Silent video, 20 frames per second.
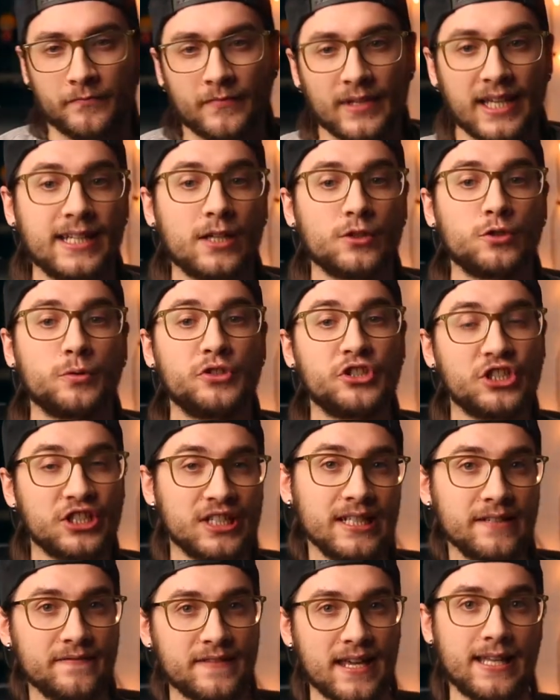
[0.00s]
And now to
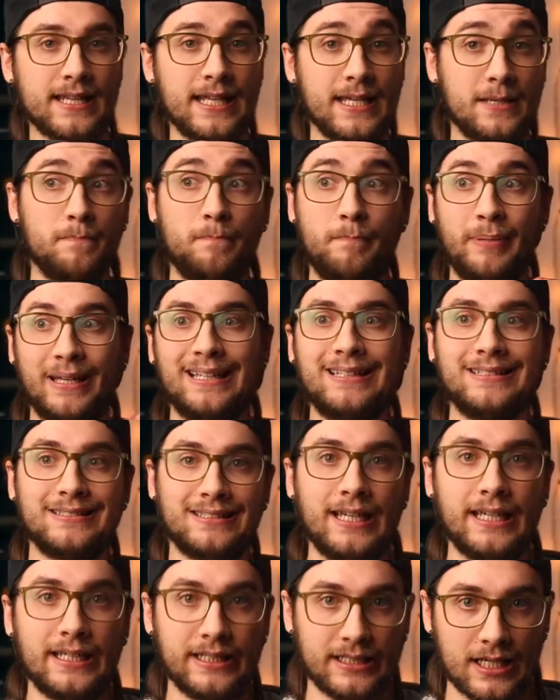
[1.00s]
achieve that like big
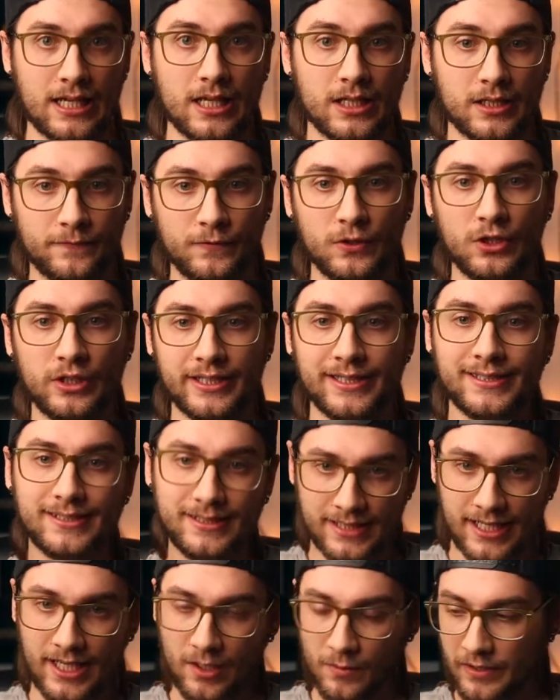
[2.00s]
light kind of look is to
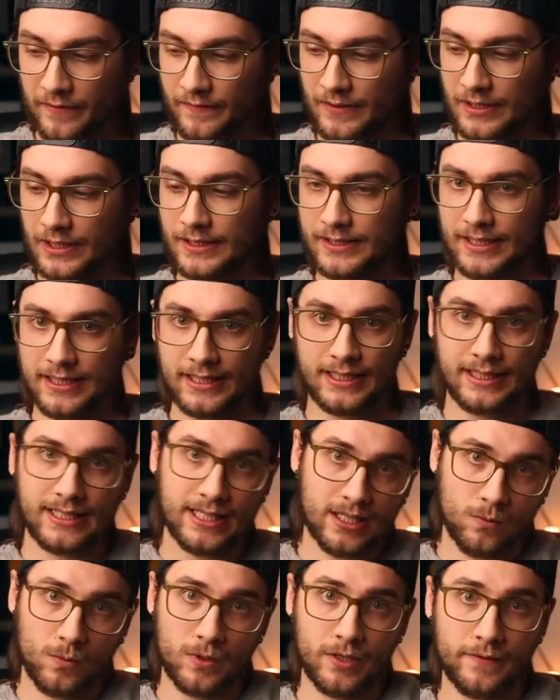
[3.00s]
take one of these and then
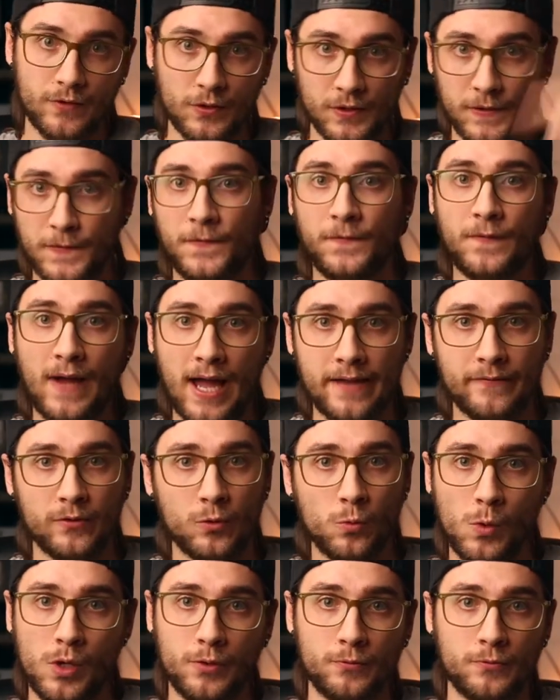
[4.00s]
get one of those
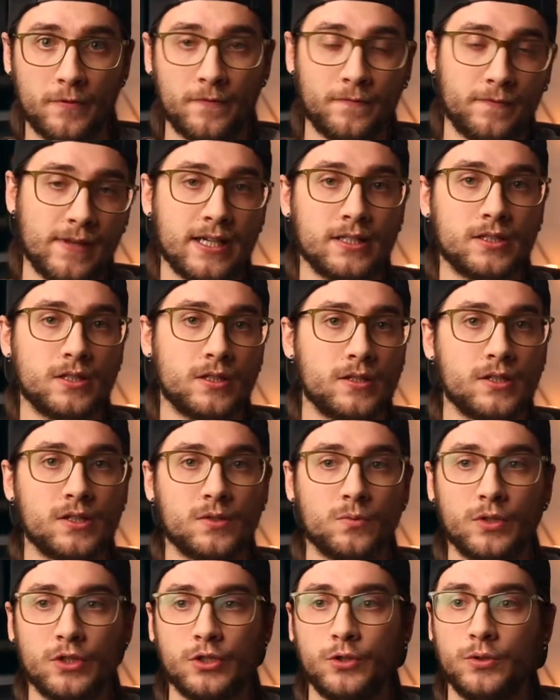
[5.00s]
5-in-1 reflectors,
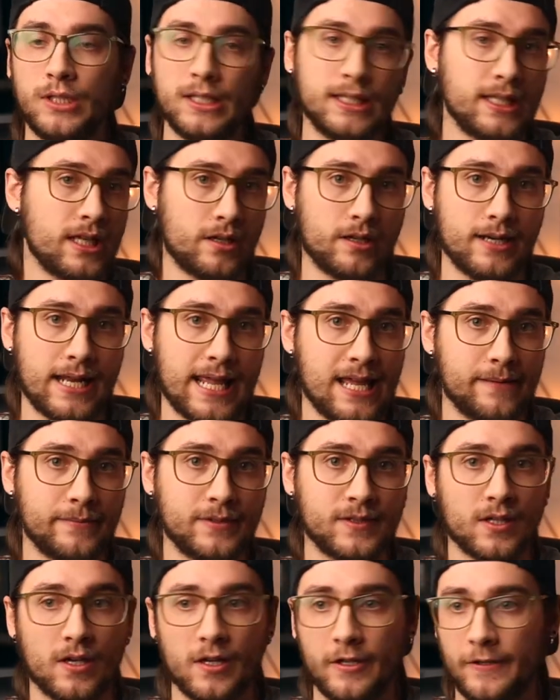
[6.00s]
which you can get on
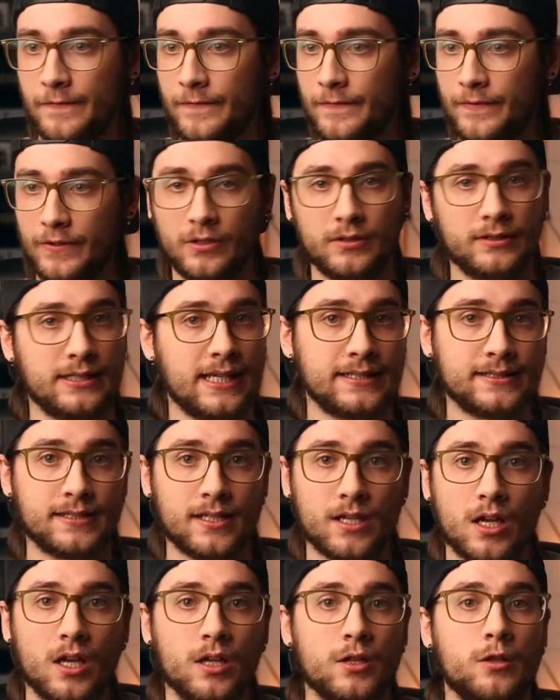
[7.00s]
Amazon for less than
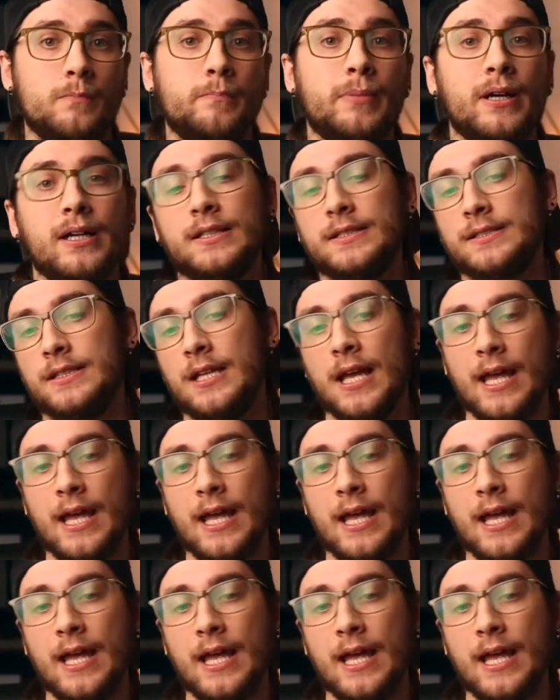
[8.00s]
$100,